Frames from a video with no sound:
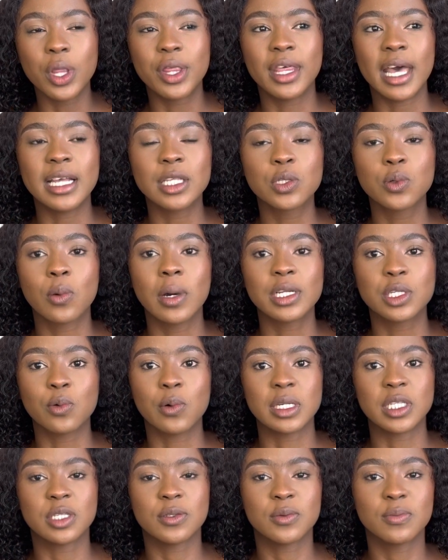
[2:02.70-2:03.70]
that's what
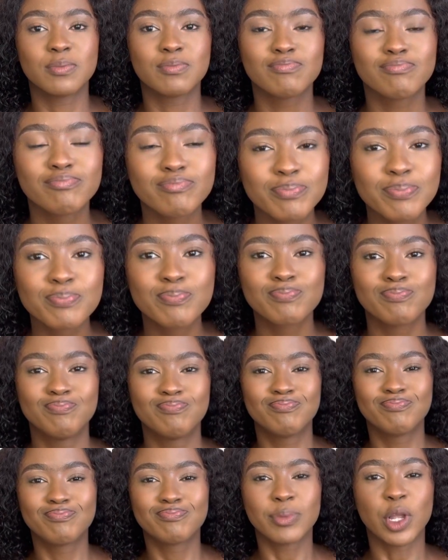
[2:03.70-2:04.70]
was
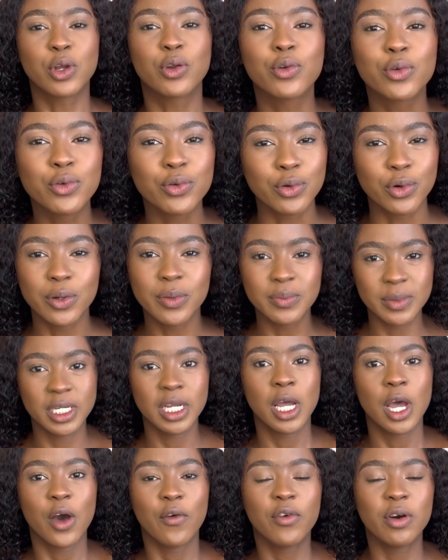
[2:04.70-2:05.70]

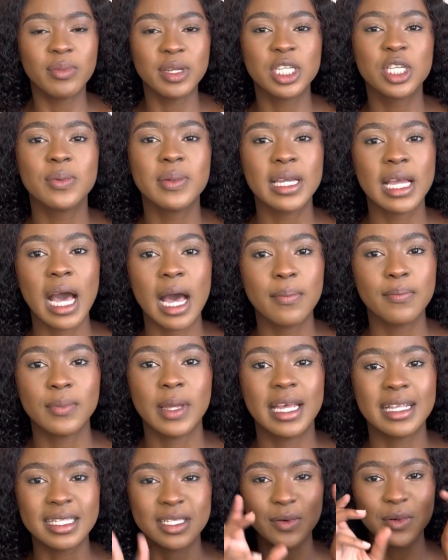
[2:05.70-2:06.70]
groomed for me to become.
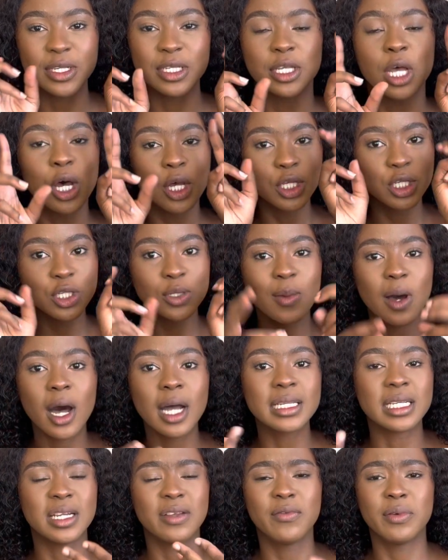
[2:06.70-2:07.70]
Hence, I was
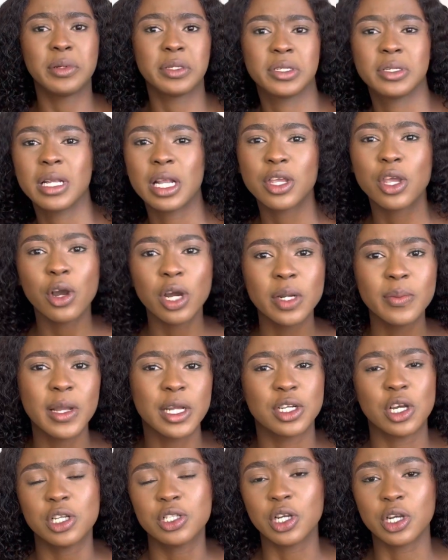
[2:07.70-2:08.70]
smart, and everybody was like, you're gonna be
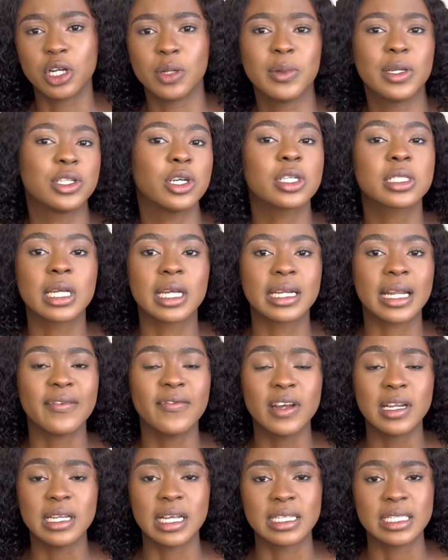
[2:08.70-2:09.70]
a doctor, you're gonna be a doctor. And I
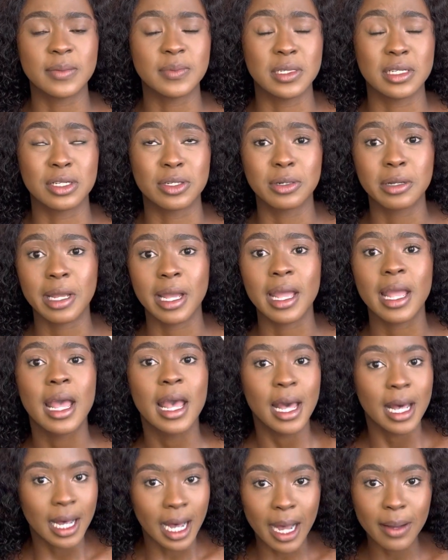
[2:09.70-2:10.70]
finally accepted it. Okay,
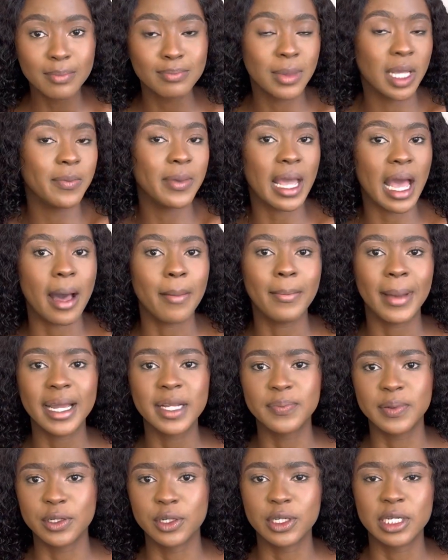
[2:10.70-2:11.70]
maybe I
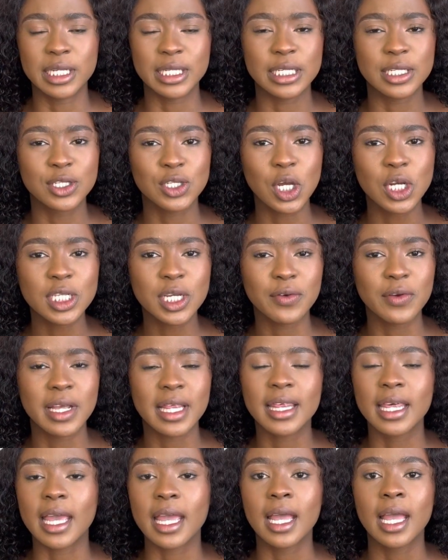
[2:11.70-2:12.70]
might be good at this
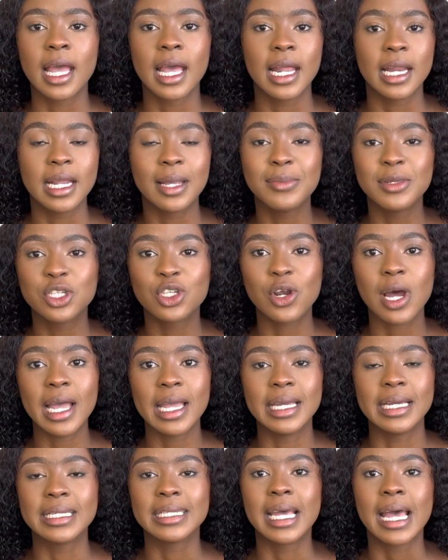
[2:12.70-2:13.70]
doctoring thing. Let me try
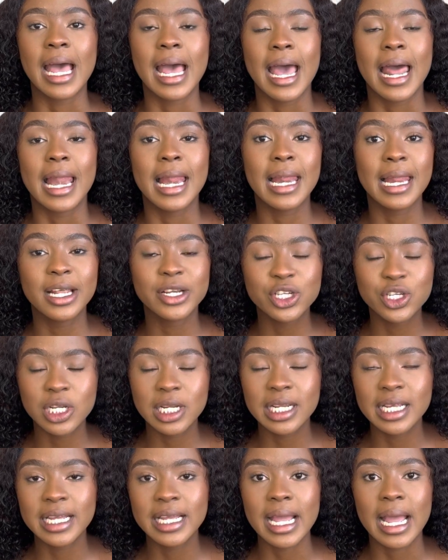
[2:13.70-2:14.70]
it.
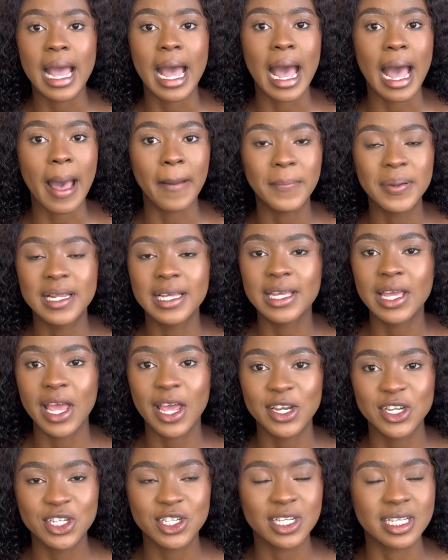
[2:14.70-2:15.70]
Literally,
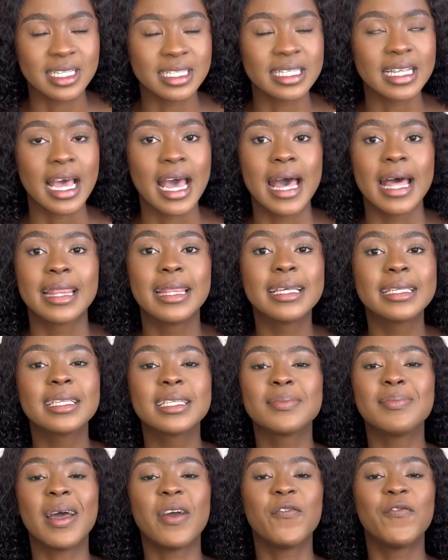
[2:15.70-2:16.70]
application. This
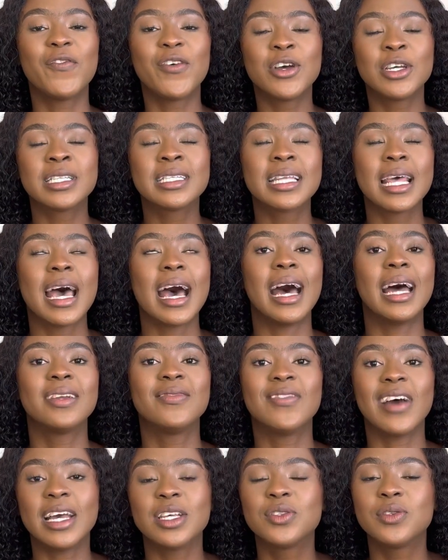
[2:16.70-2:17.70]
is my first
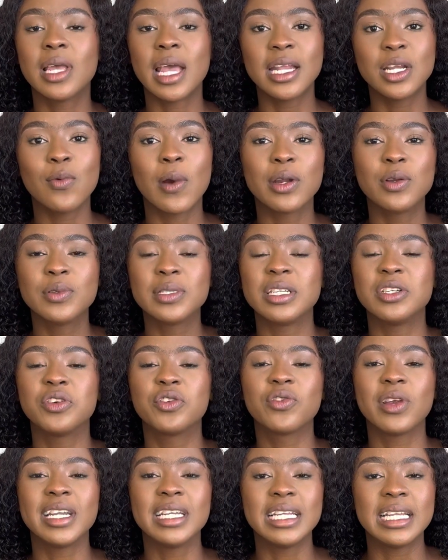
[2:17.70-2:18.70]
advice to anyone who's in
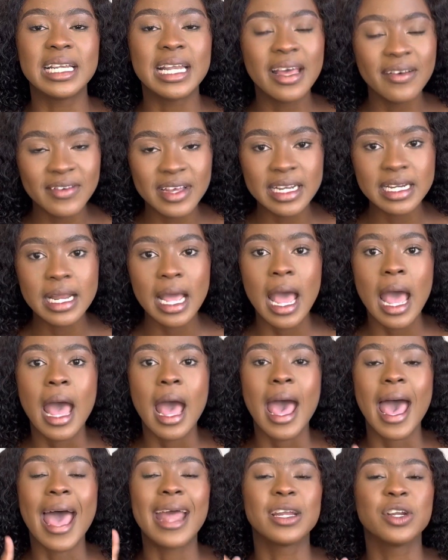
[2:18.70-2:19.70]
grade 11
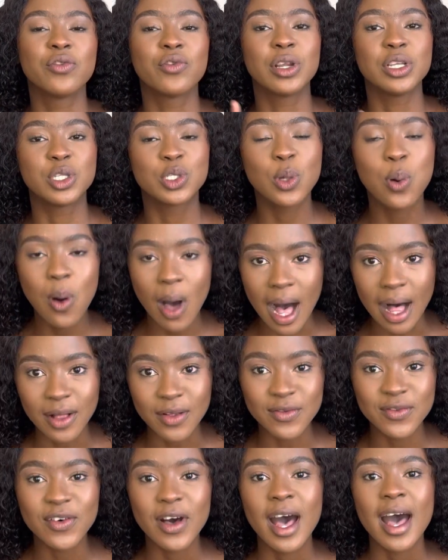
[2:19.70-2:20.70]
and grade
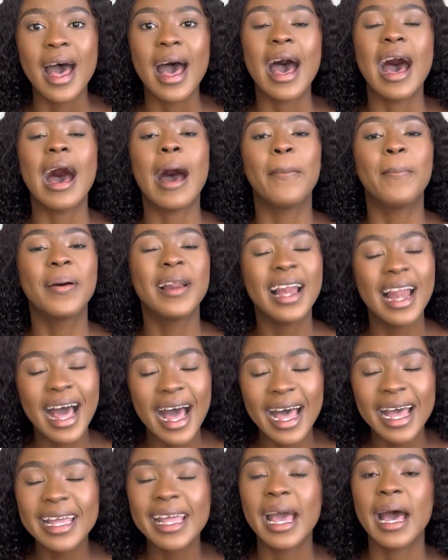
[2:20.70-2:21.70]
12.
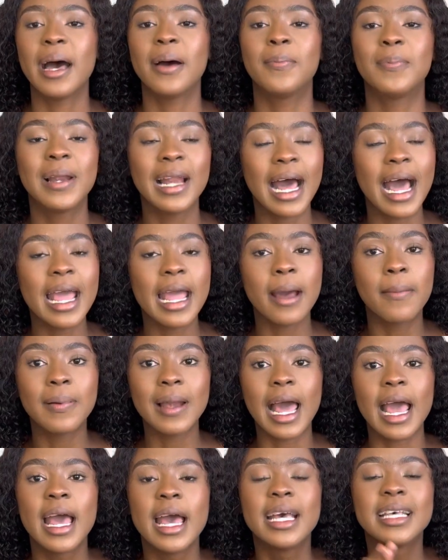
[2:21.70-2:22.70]
Apply, apply,
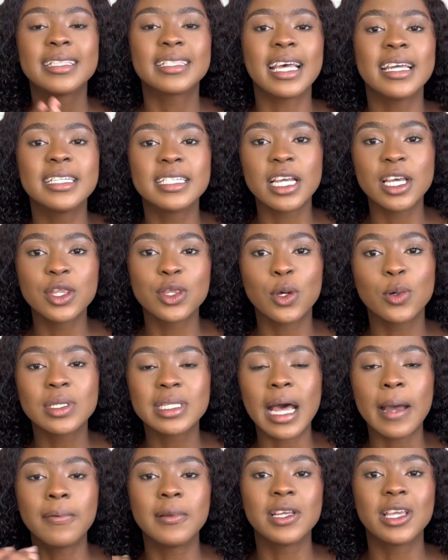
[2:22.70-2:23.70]
apply. Send in
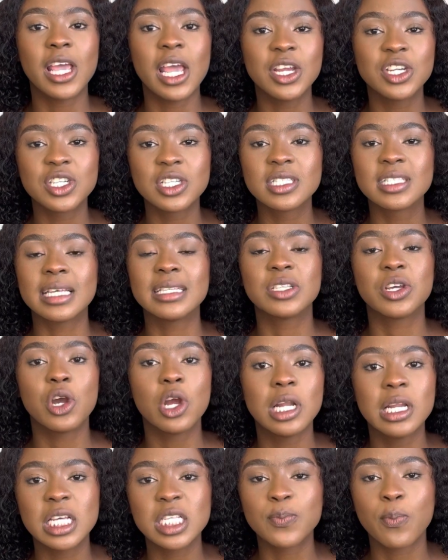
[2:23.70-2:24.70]
those applications as
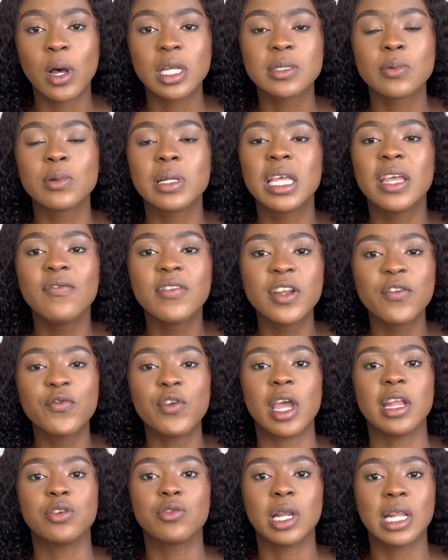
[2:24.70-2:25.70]
early as possible. Even if
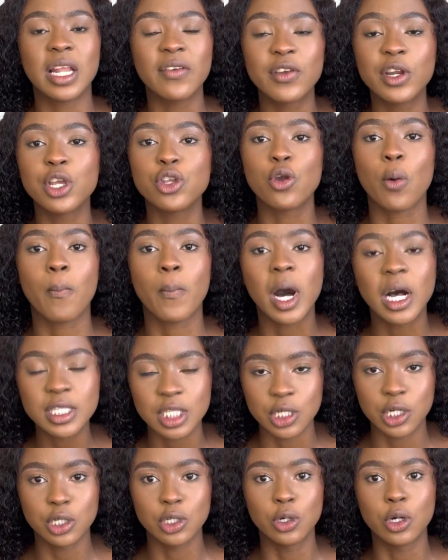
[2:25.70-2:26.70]
you're in grade 11 and your
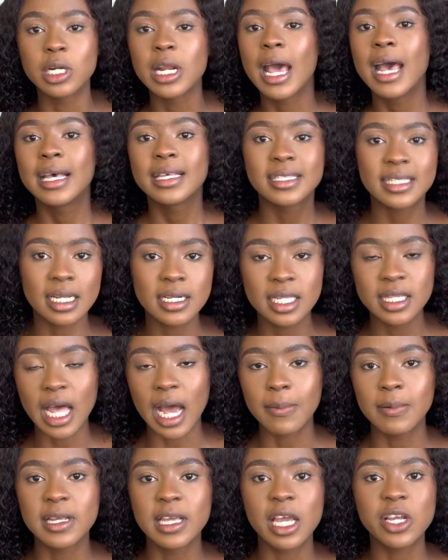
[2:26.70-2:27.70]
marks are not good, send in the
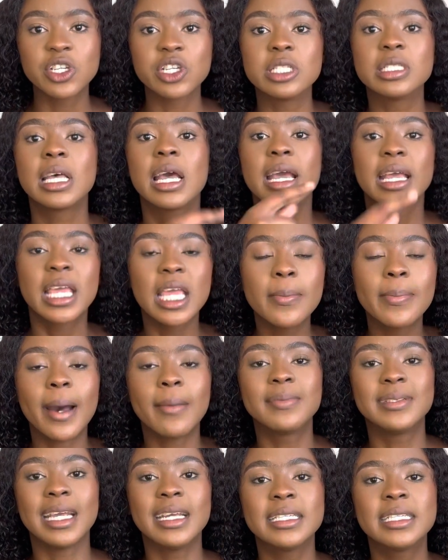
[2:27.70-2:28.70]
applications. Keep
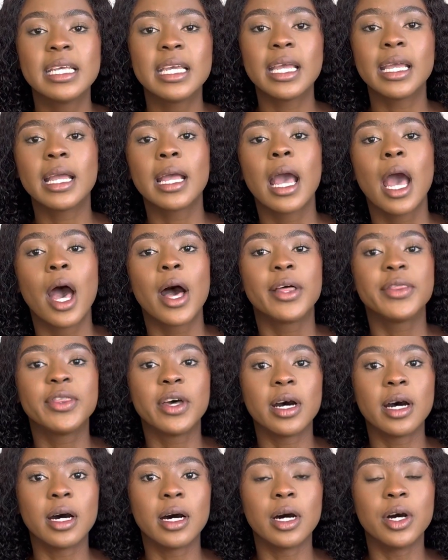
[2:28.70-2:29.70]
updating
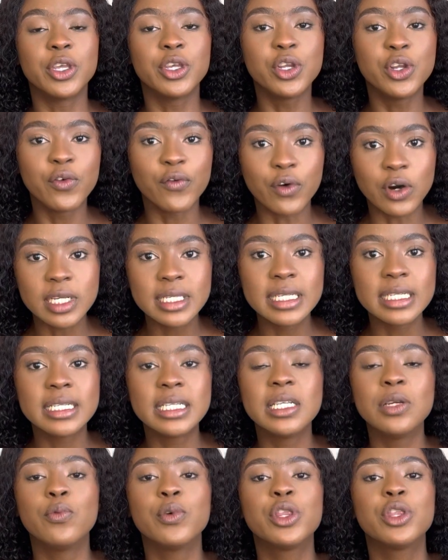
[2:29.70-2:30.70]
the
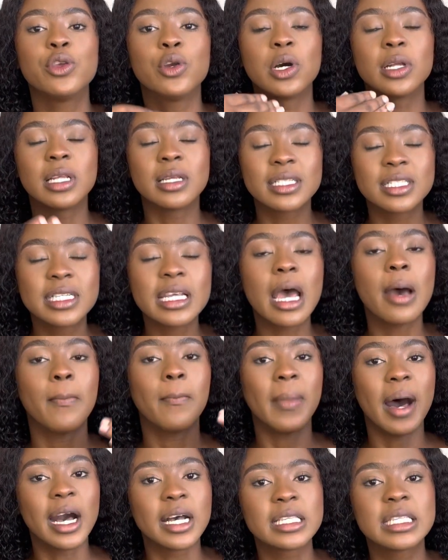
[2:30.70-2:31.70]
university with your
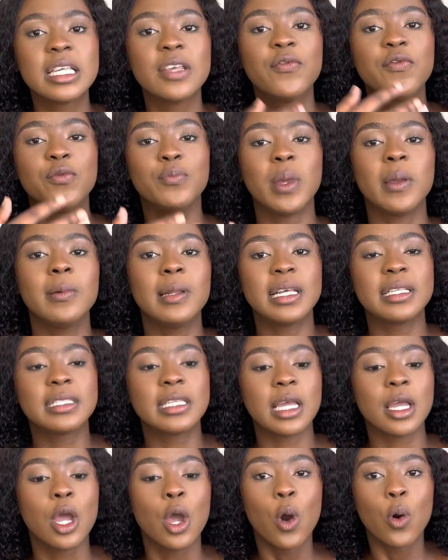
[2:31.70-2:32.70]
term marks. If maybe, let's
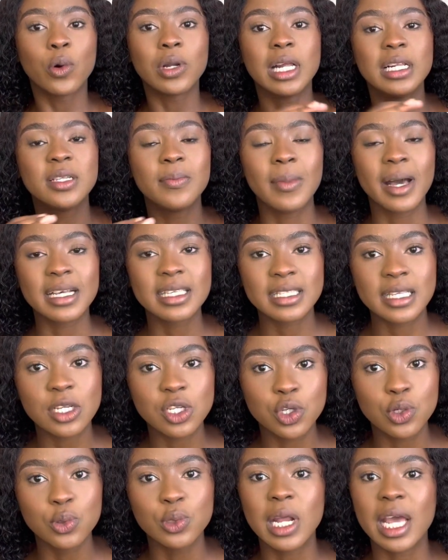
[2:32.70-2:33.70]
say, when only marks are
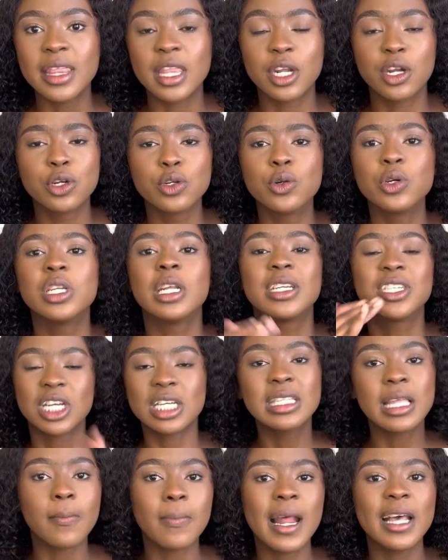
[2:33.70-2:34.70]
June and they're not good,
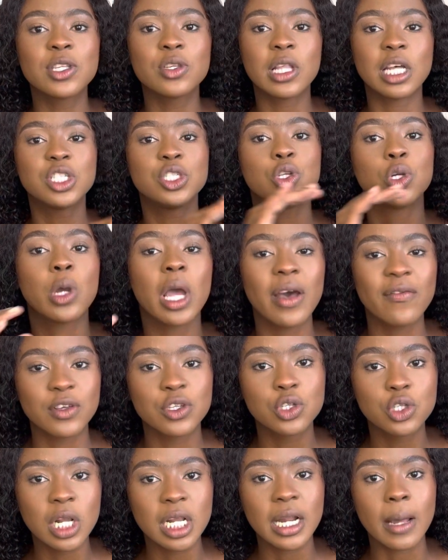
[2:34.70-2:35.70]
just apply so that you have a
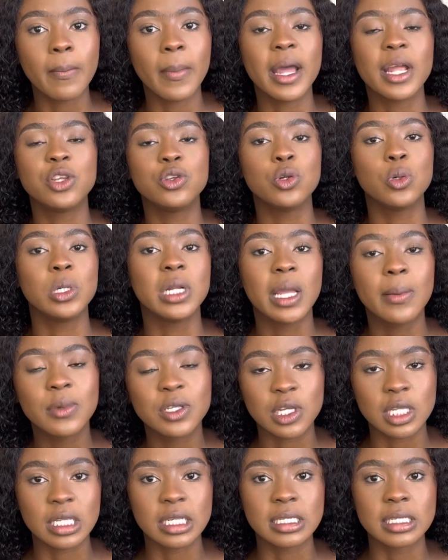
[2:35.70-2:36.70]
student number and your name
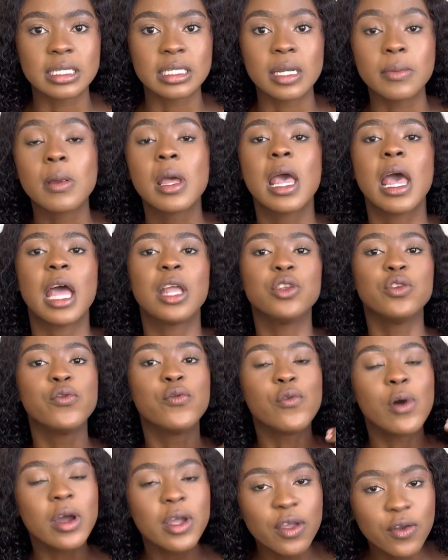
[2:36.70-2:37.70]
is on the system. And
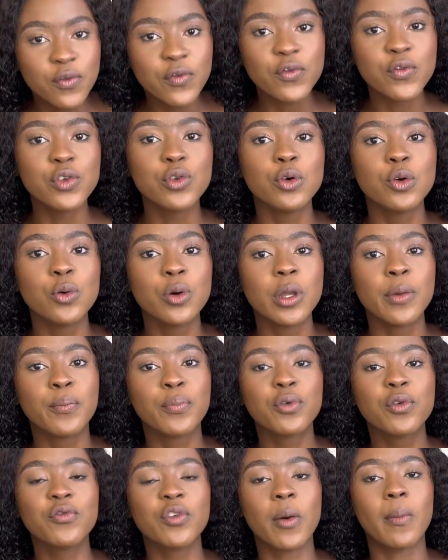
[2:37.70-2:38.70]
you, if you
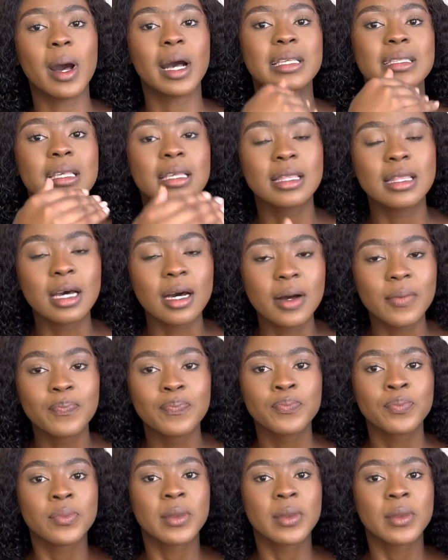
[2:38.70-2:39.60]
improve your marks in the